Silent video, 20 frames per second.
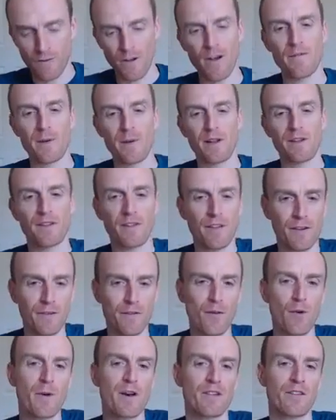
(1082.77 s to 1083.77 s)
5 minutes of this,
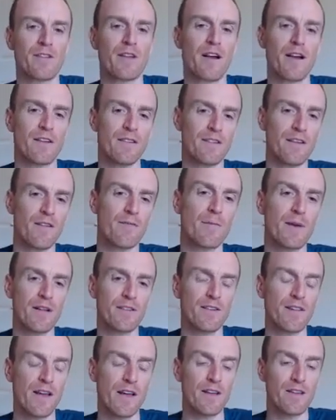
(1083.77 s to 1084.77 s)
4 minutes of that, 7 minutes
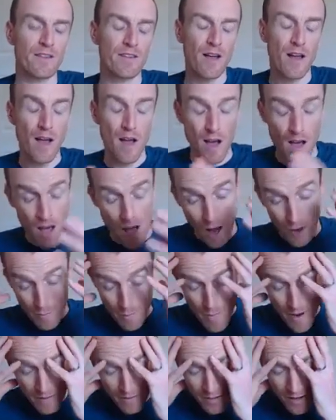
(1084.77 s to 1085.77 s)
of this.
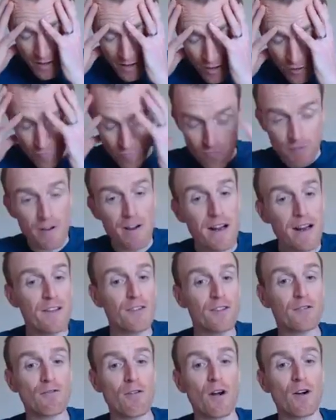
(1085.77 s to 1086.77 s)
And mentally, I'd really
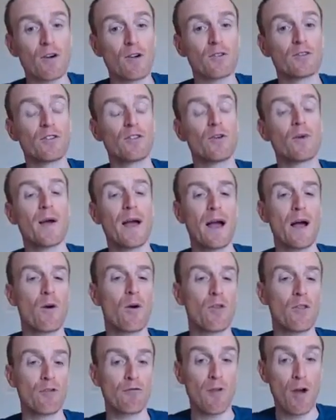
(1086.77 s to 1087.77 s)
struggle to do it out
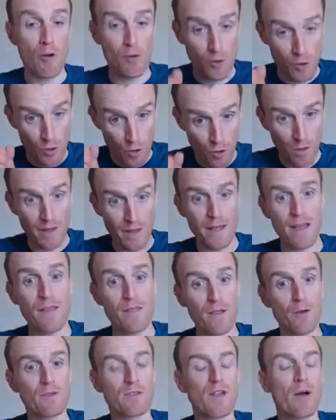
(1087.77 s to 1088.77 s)
on the road and not hit
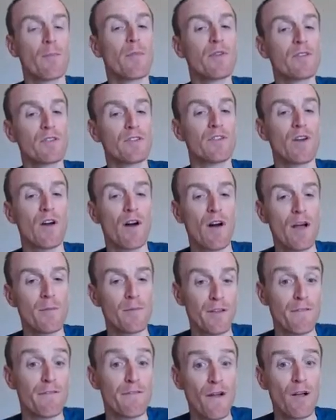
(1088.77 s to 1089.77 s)
those numbers and times.
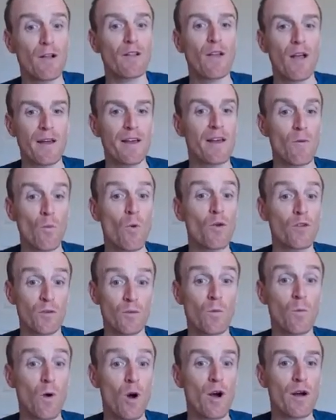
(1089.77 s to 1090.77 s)
It felt like it
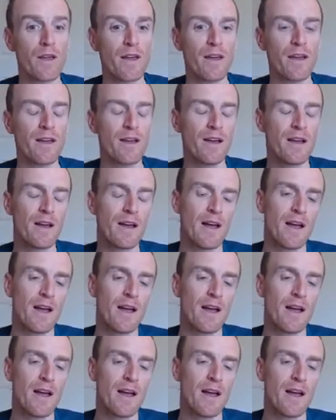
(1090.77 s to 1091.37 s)
wasn't working.